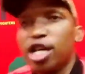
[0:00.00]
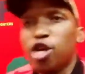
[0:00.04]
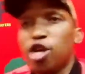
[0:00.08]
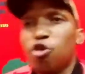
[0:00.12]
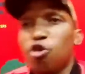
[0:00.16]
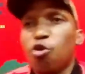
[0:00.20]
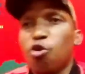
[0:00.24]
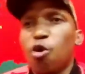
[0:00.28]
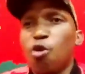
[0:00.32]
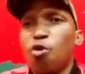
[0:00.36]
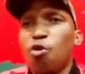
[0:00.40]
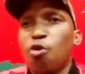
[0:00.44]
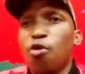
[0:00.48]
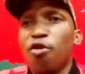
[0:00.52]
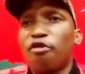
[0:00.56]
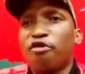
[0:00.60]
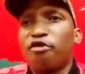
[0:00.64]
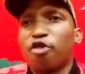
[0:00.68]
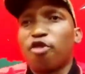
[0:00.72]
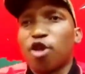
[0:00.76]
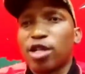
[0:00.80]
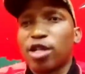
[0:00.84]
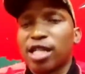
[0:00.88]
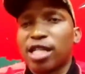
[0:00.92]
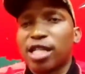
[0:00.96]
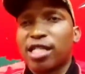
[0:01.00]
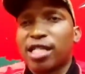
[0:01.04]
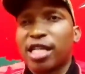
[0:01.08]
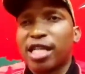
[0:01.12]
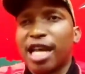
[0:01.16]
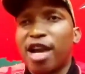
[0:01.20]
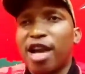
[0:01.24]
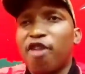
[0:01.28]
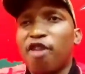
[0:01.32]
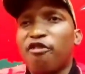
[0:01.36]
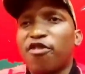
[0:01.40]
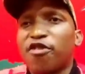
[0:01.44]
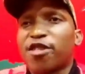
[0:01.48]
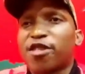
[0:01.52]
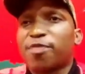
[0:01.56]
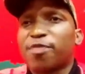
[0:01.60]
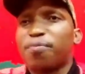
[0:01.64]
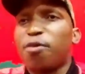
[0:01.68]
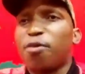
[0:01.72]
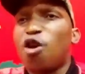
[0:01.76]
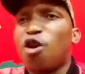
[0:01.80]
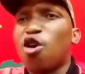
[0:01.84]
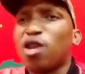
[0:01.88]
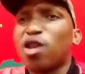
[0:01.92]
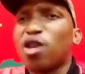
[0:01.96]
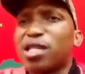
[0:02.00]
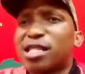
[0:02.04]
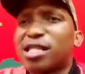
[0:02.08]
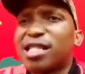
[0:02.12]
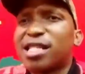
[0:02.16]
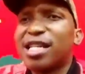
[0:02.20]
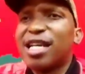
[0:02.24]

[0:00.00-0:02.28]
We, have got a chair of sport,